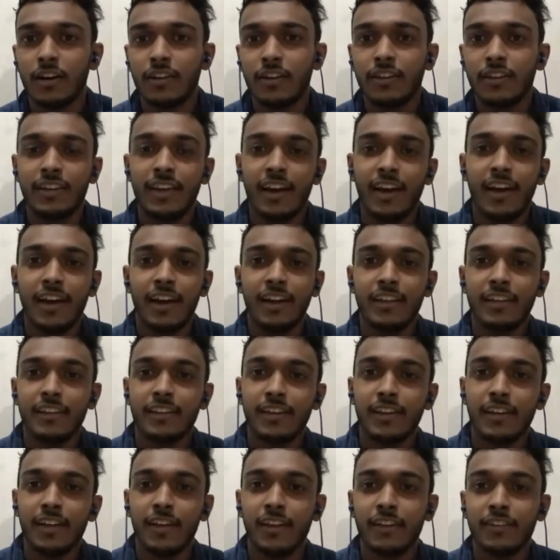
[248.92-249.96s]
Yeah,
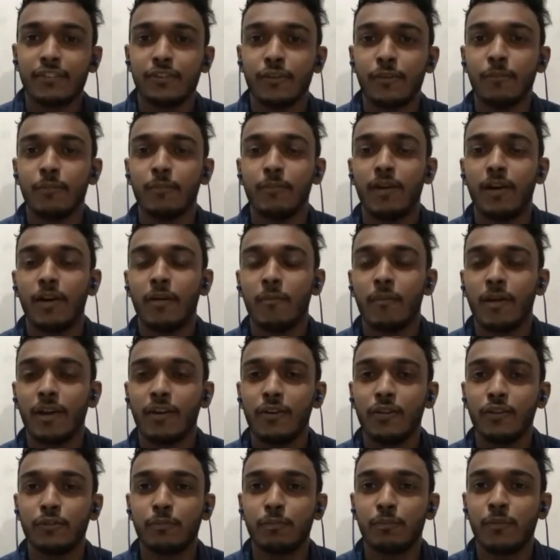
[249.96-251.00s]
some
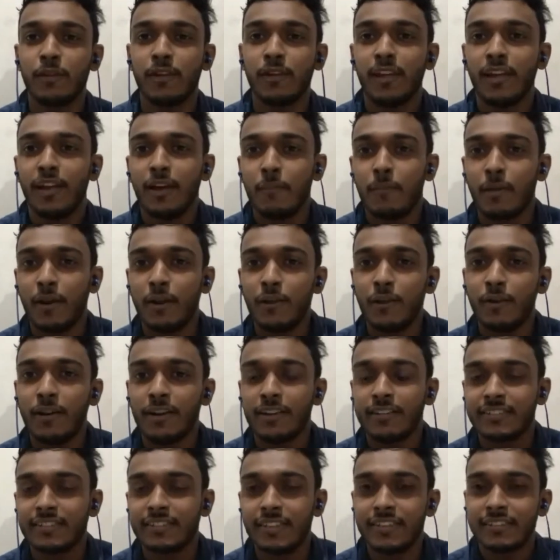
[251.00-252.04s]
Mallu
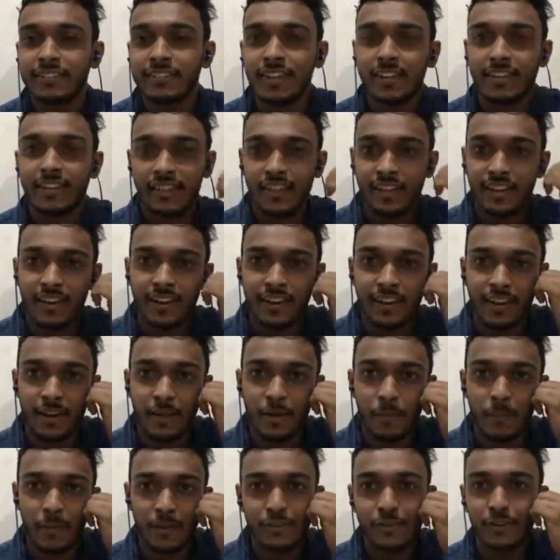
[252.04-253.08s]
listeners are here.
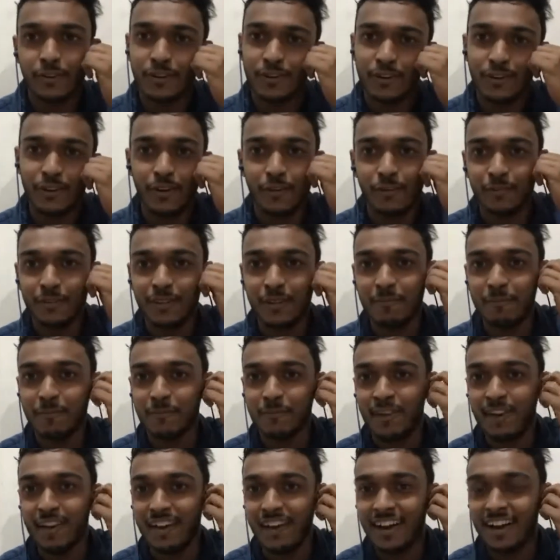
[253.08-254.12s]
Majority of them
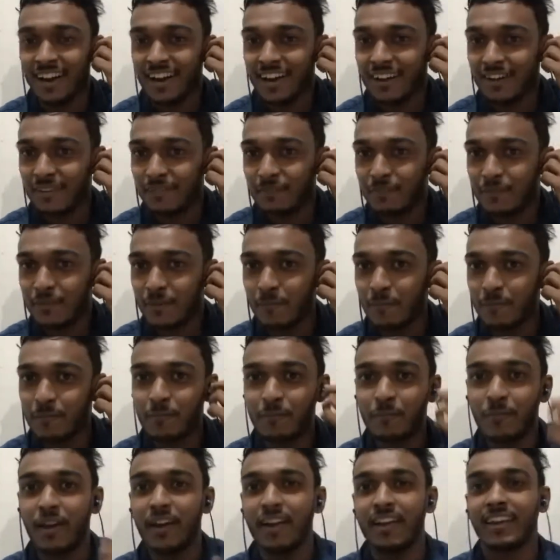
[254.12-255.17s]
are
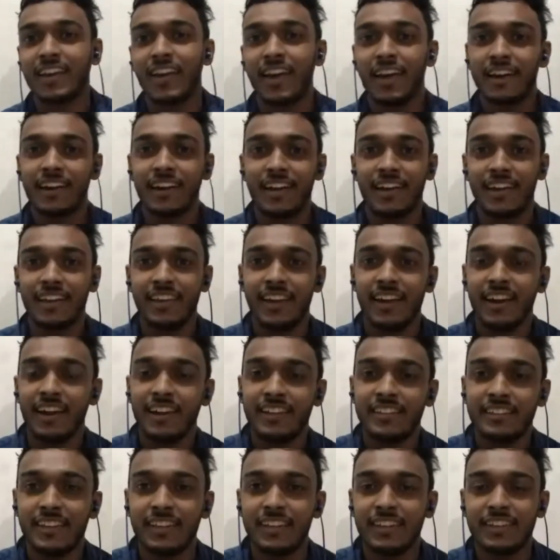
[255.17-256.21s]
from Kerala, yeah, I
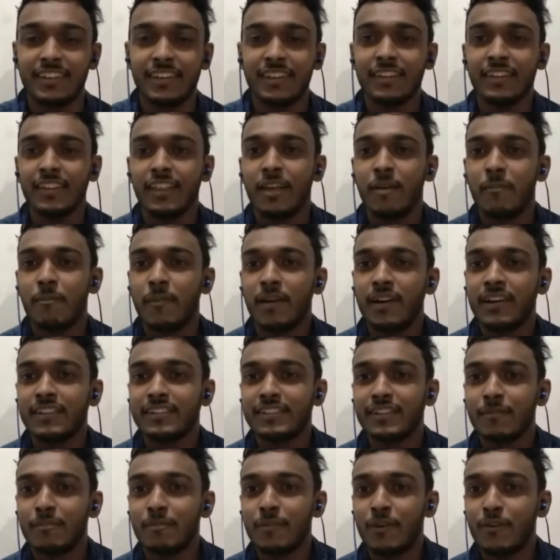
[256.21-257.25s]
think. But
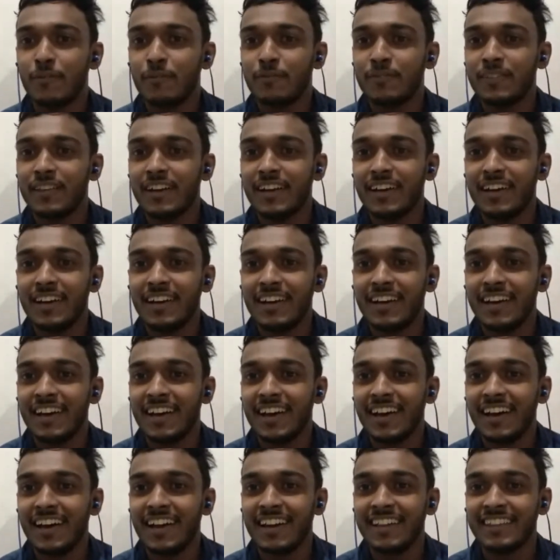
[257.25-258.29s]
some of
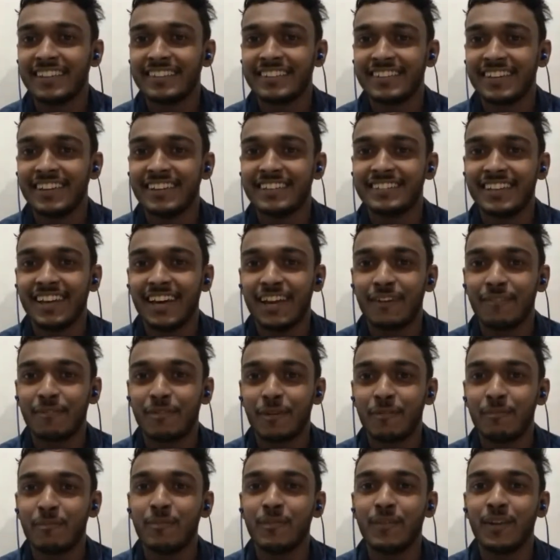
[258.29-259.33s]
the listeners are
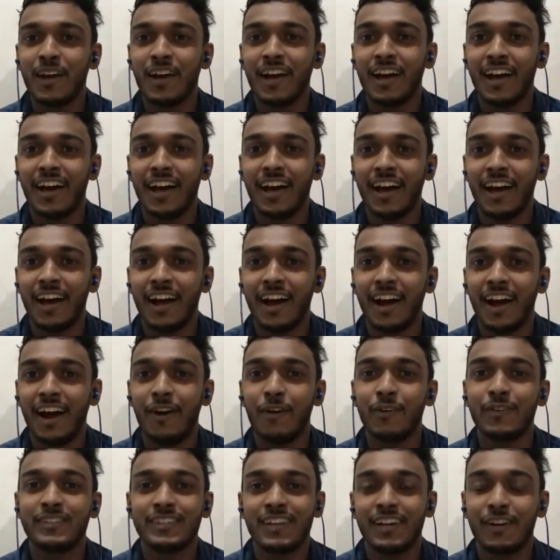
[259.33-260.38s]
from
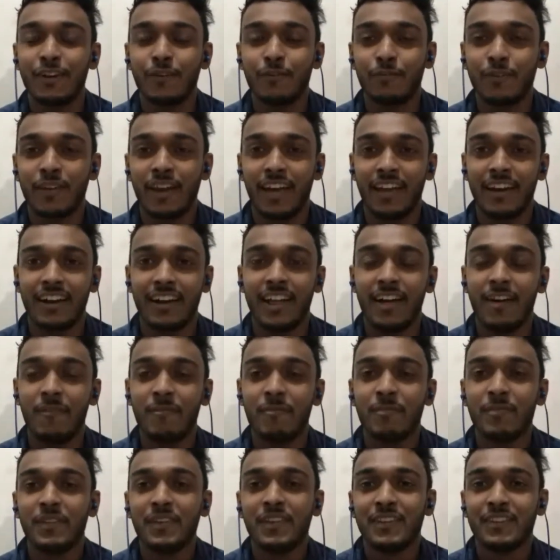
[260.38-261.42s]
outside of Kerala.
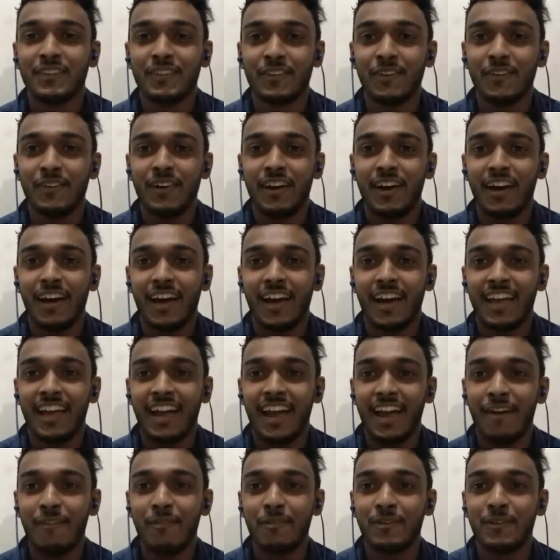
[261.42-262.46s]
So I
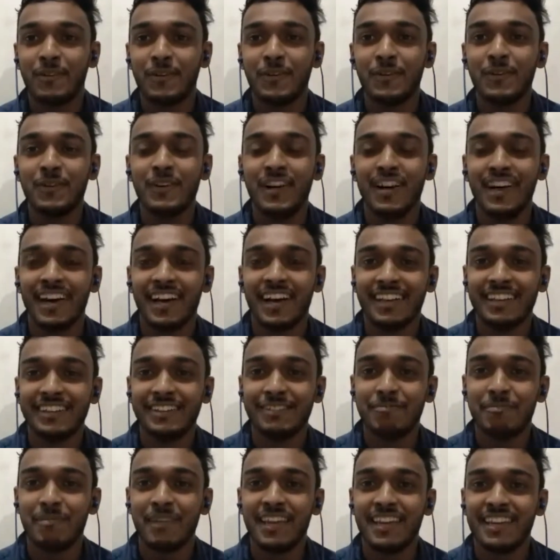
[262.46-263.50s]
have to
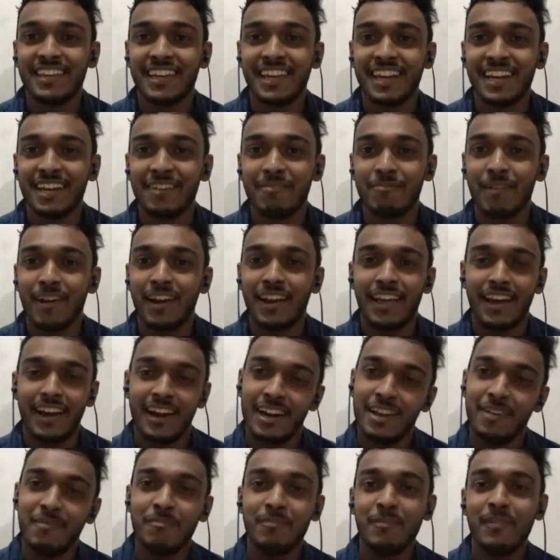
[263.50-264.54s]
speak in
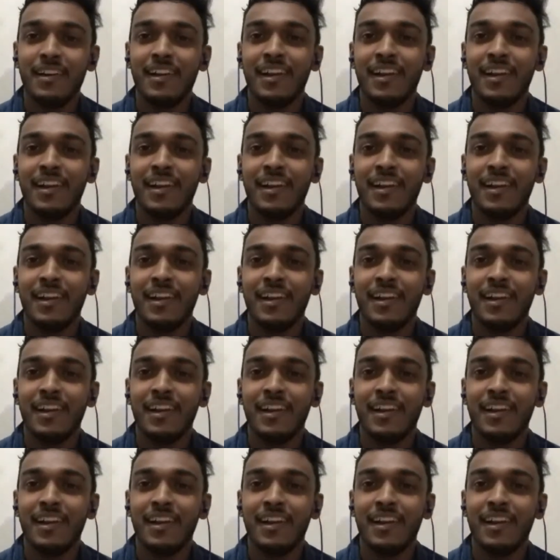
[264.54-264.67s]
Malayalam,